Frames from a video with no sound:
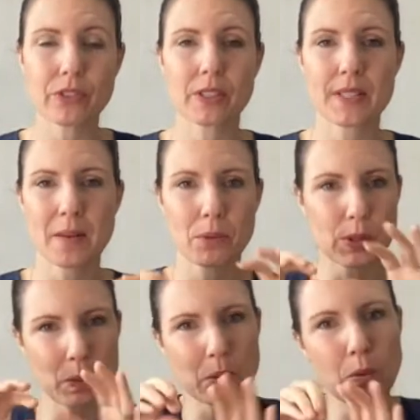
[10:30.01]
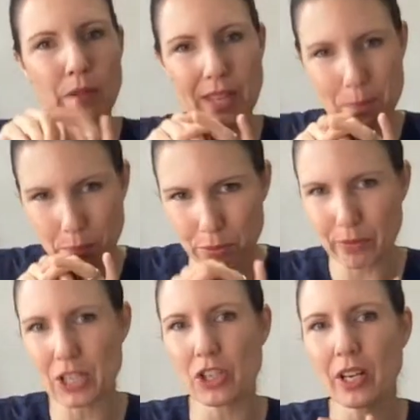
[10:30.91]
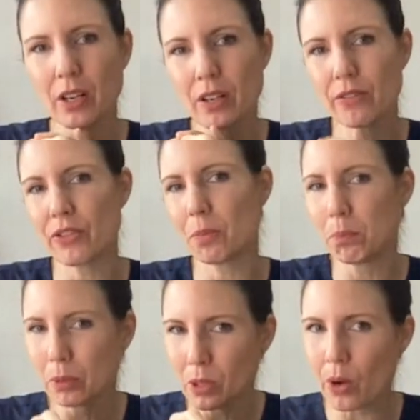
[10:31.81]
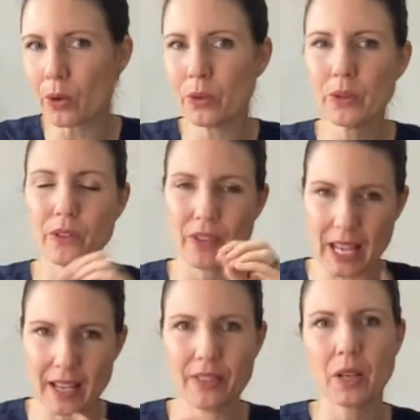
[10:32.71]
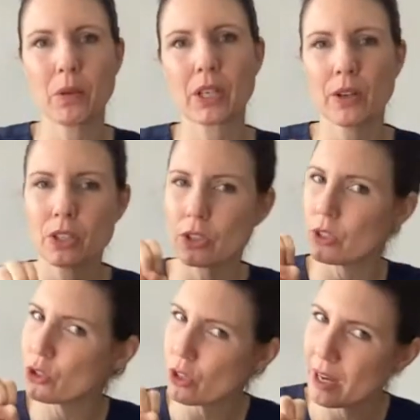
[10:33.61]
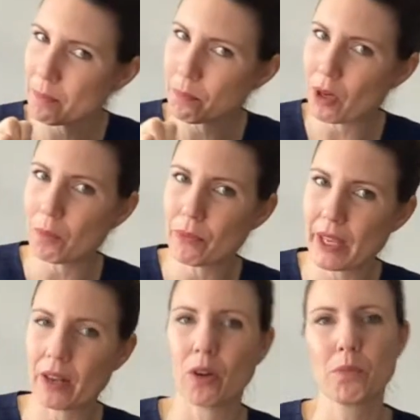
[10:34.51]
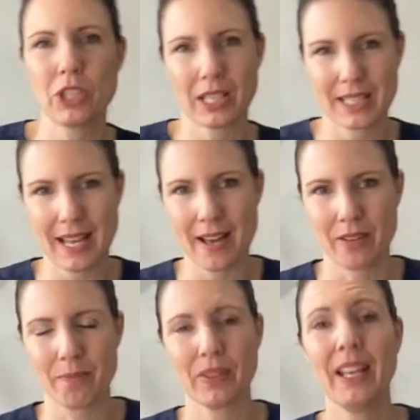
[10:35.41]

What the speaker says: for example, because we want that pressure of the blow of air that we're going to do to try and pop that object out.